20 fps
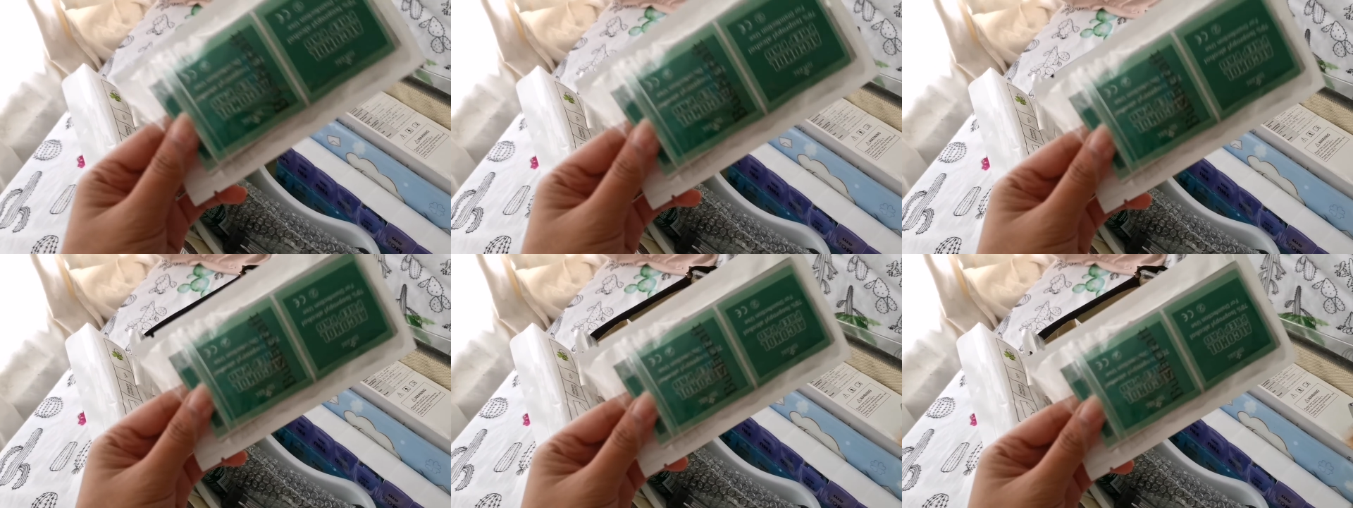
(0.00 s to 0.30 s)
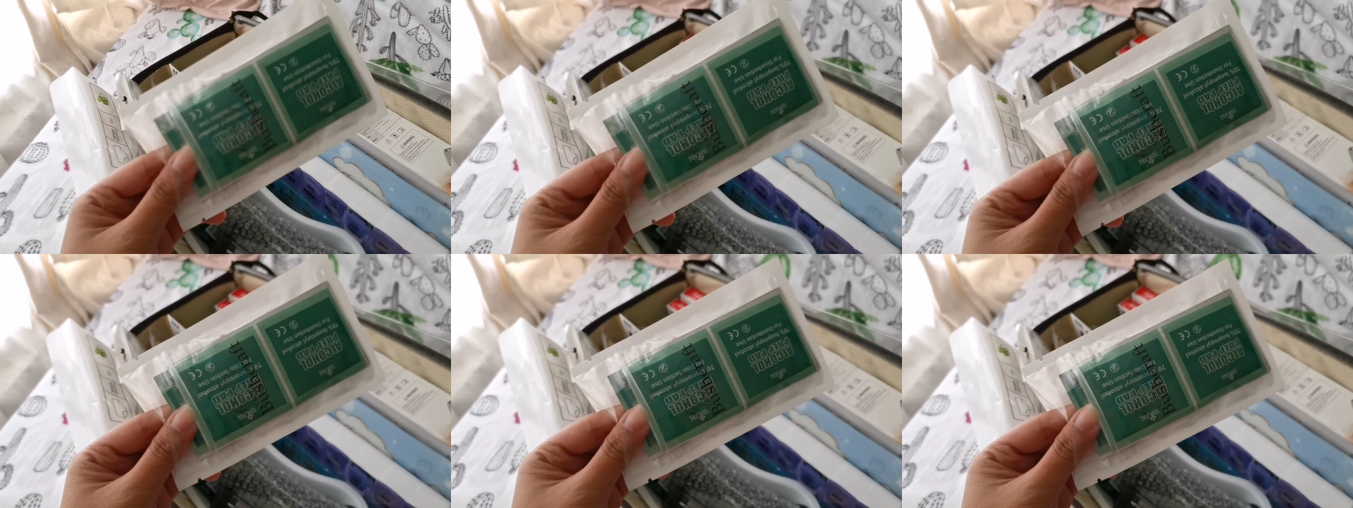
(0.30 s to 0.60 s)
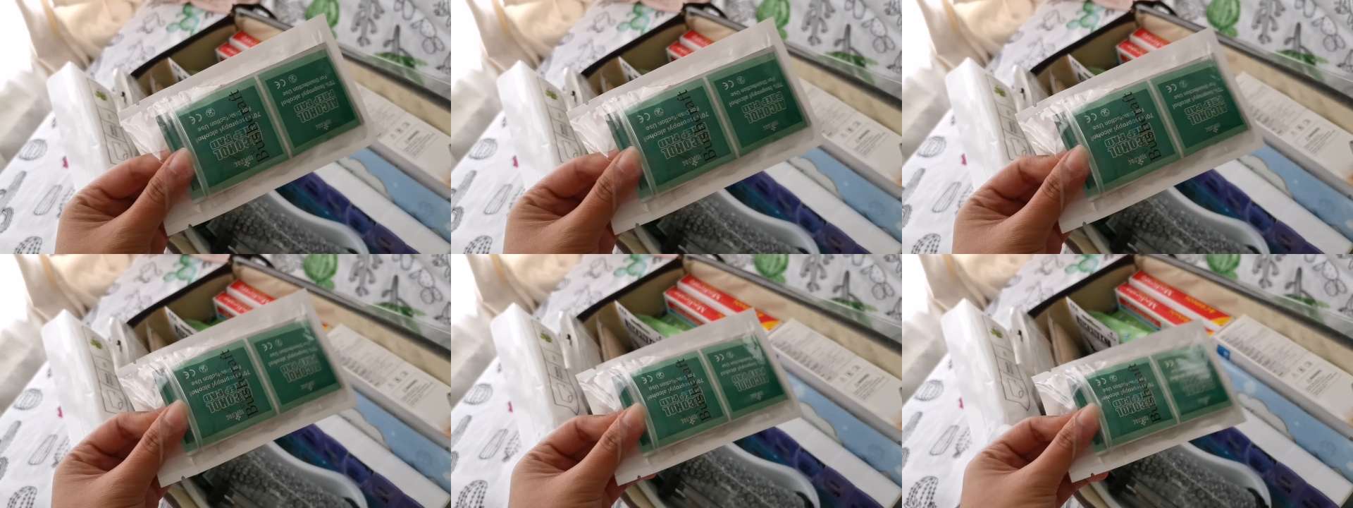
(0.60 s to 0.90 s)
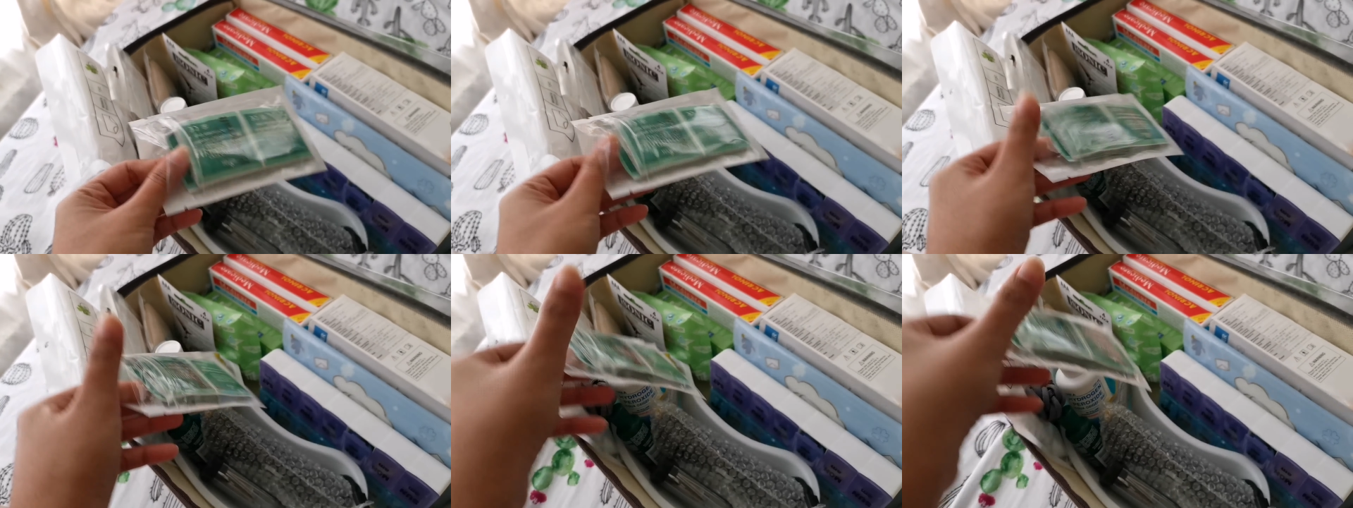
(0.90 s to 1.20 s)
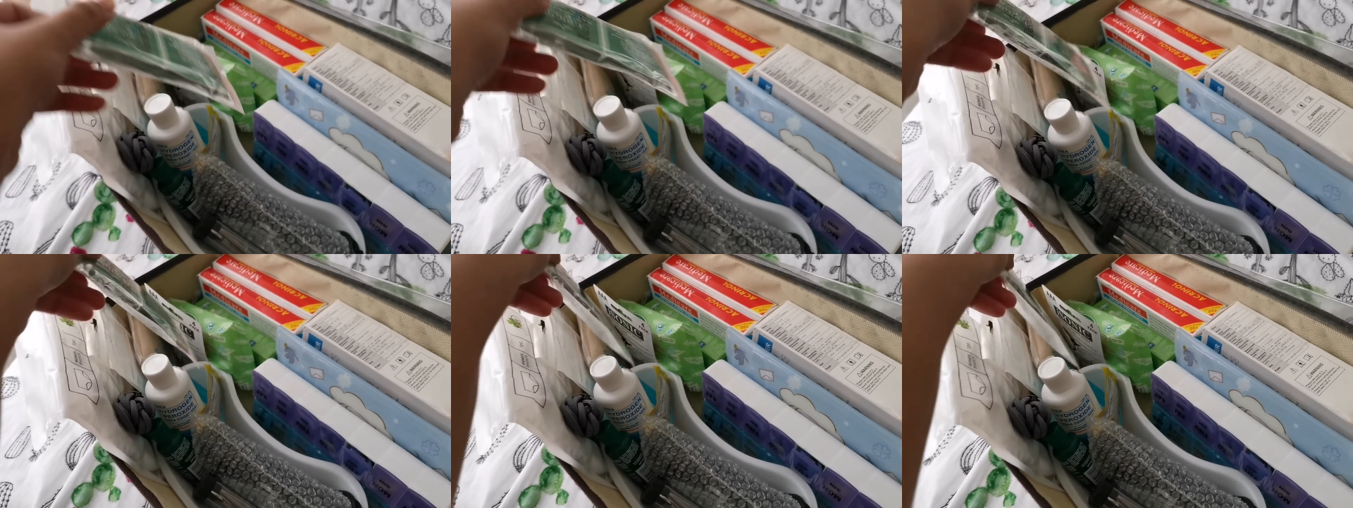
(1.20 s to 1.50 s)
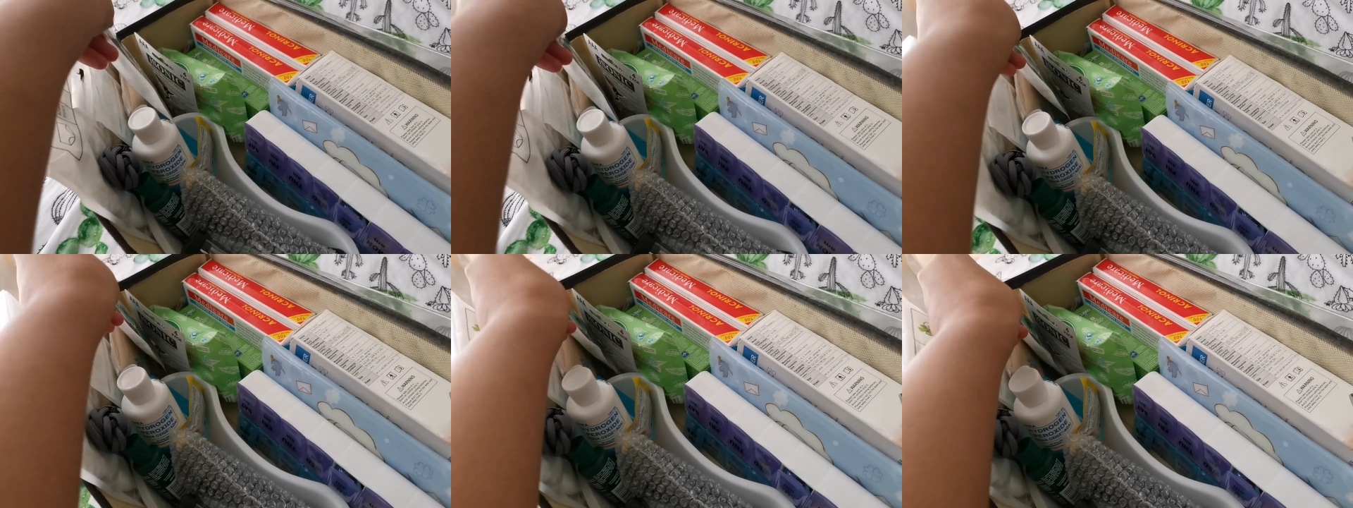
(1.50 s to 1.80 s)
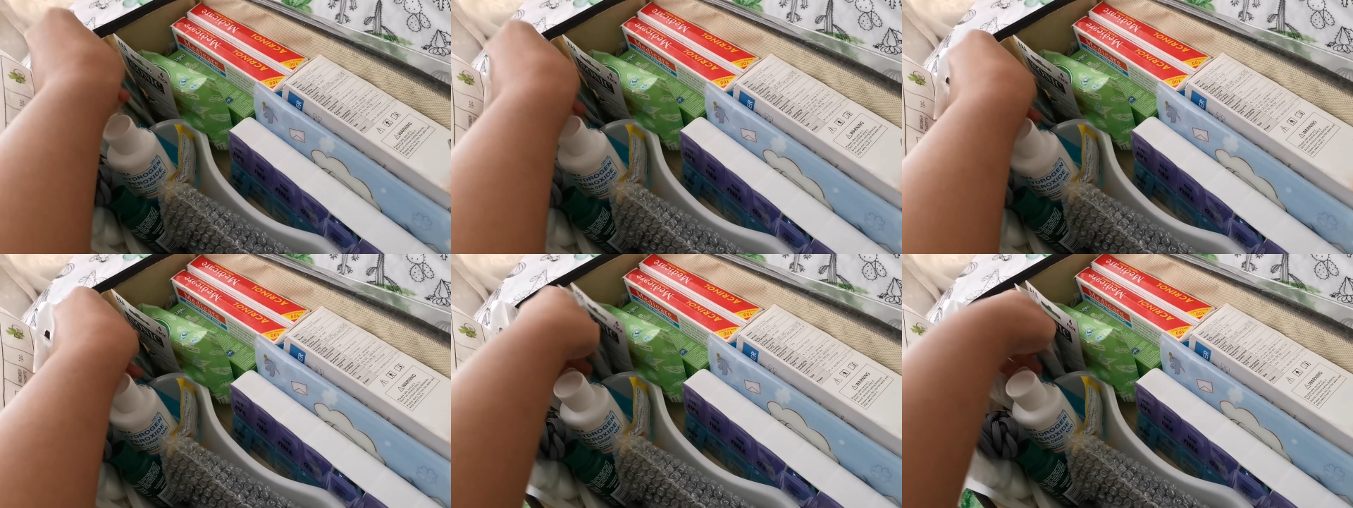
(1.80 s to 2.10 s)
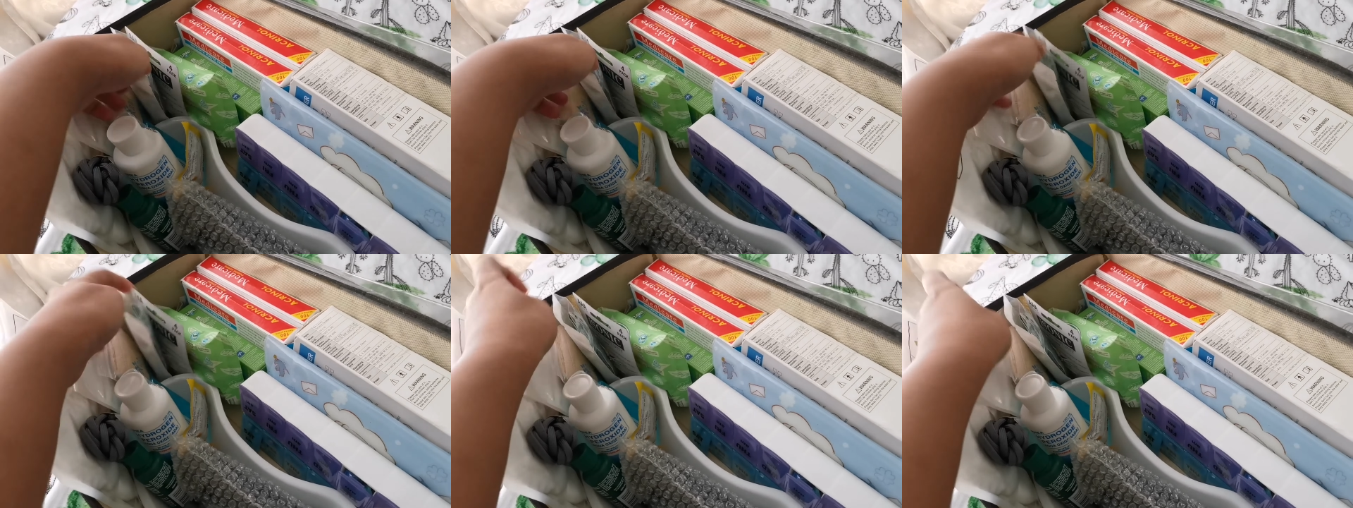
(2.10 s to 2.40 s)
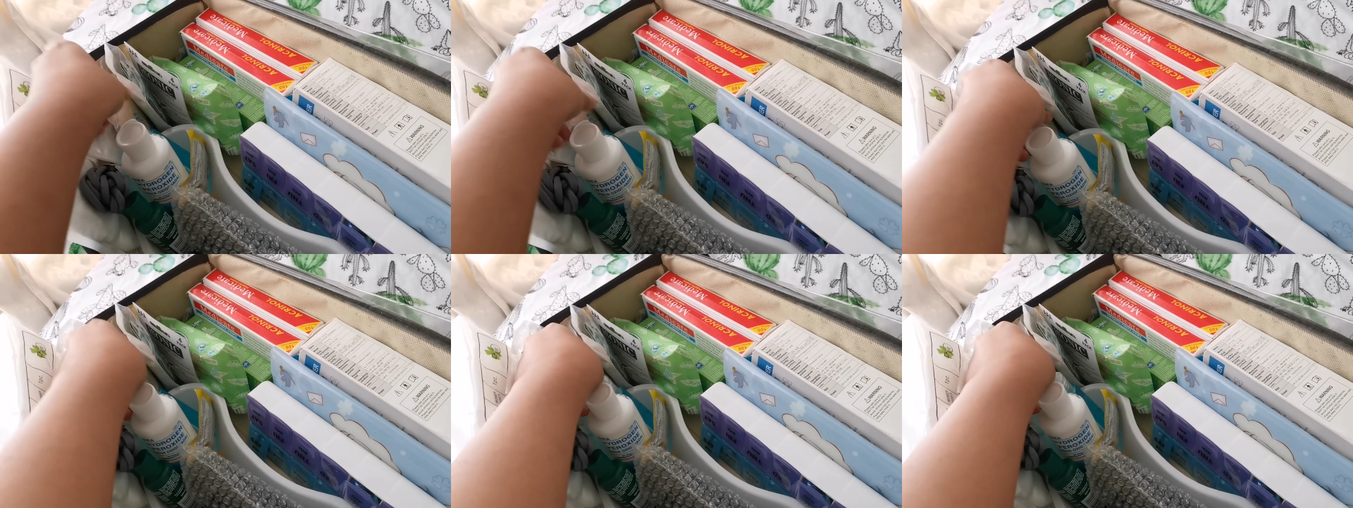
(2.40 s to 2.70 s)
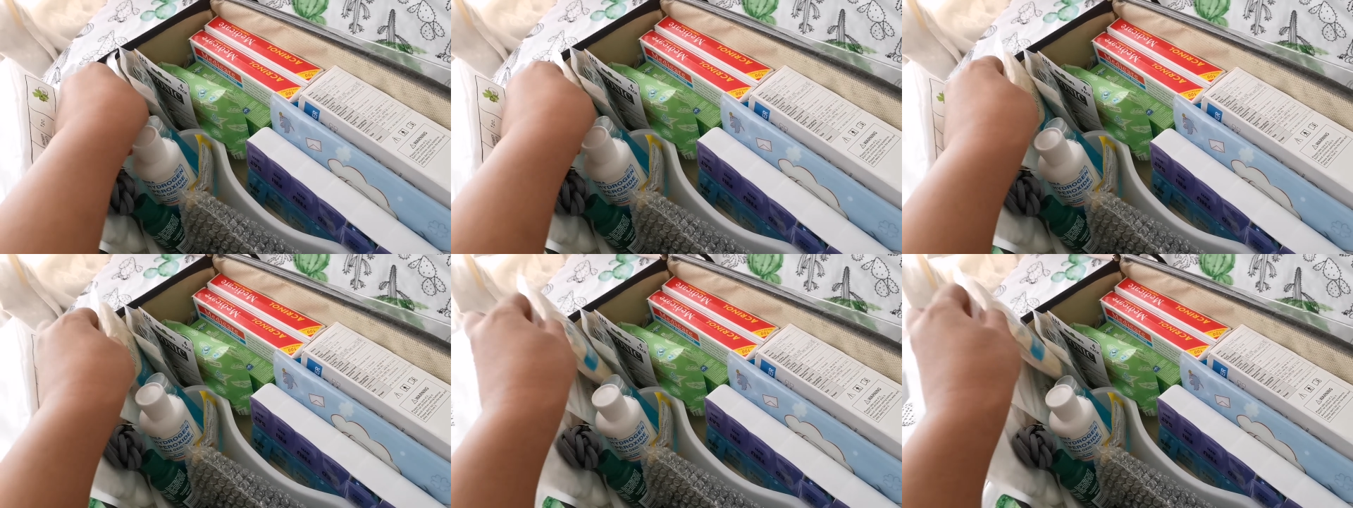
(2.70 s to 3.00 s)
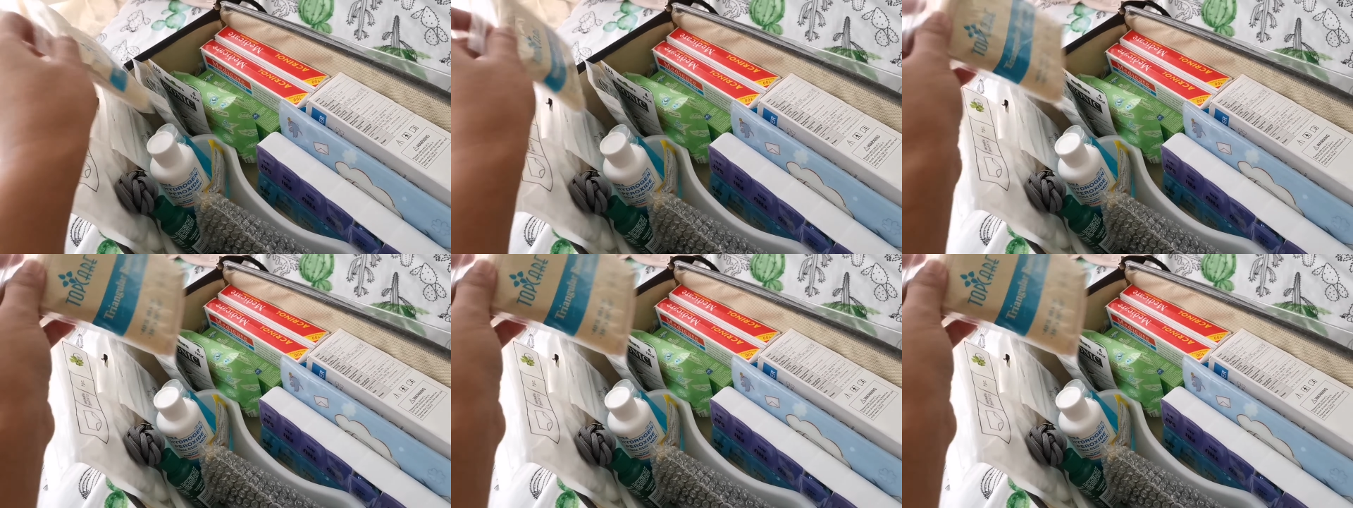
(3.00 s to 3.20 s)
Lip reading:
Nobody's mouth can be seen.